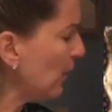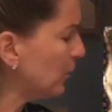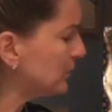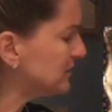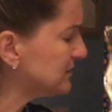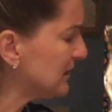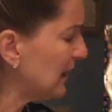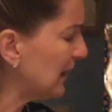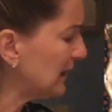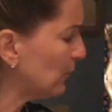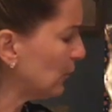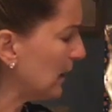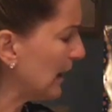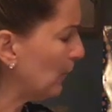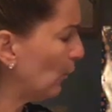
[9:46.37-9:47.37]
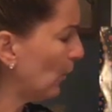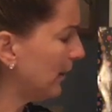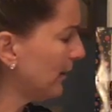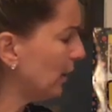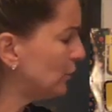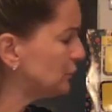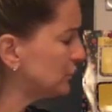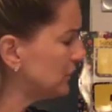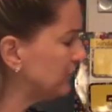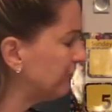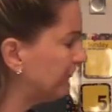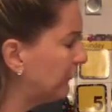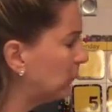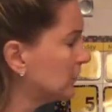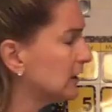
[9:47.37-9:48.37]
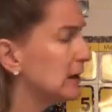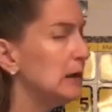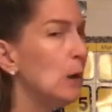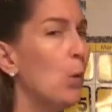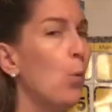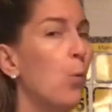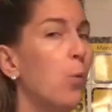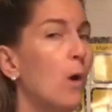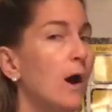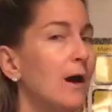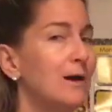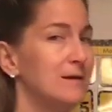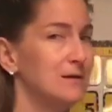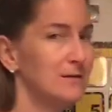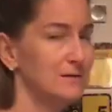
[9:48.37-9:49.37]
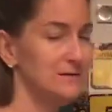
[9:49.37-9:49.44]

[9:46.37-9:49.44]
we're saying we're at 141